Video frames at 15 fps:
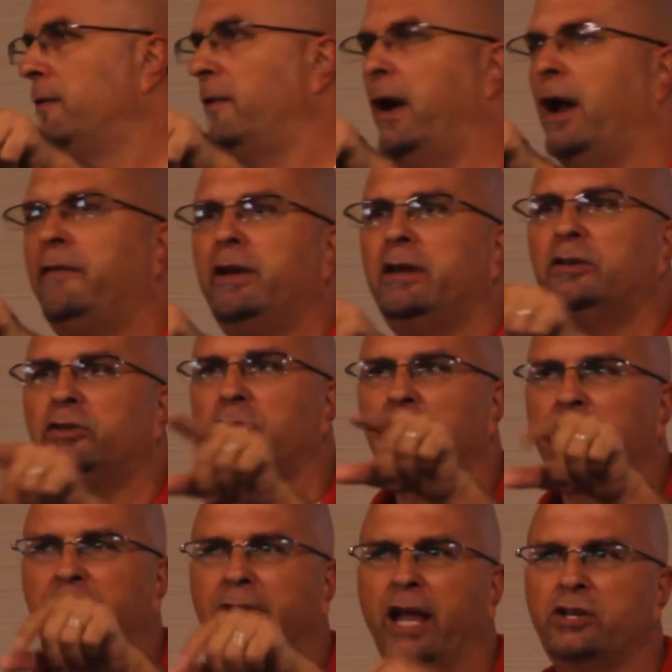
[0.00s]
for every
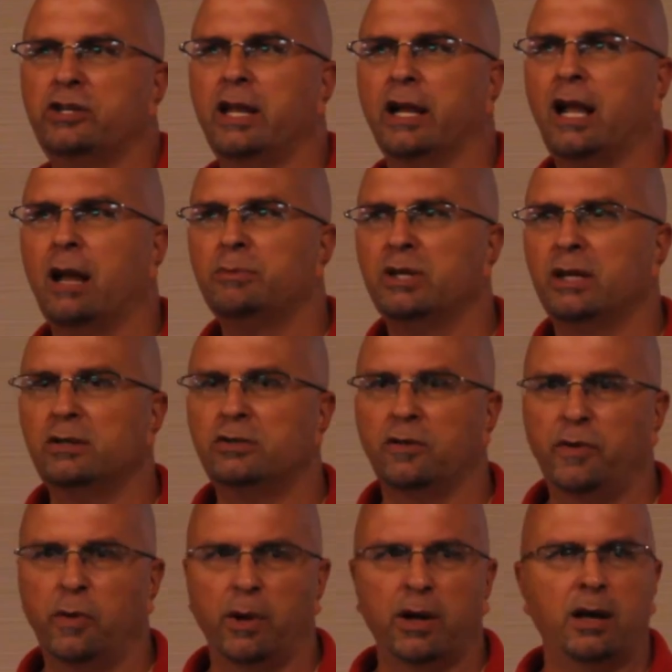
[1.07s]
certification that comes in, so
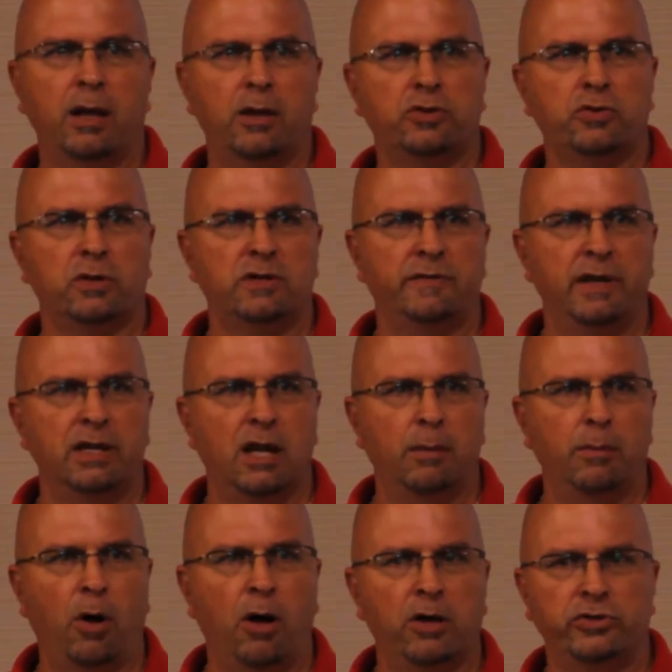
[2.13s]
if you want another source of
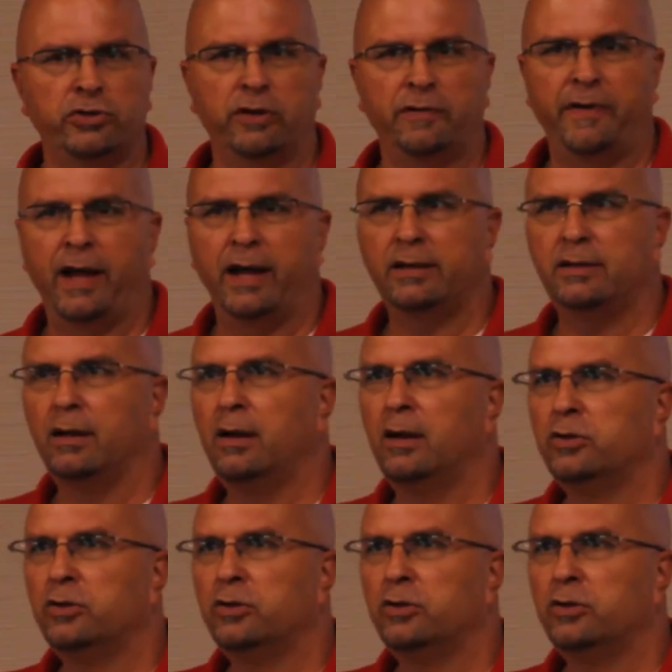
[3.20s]
income, all certified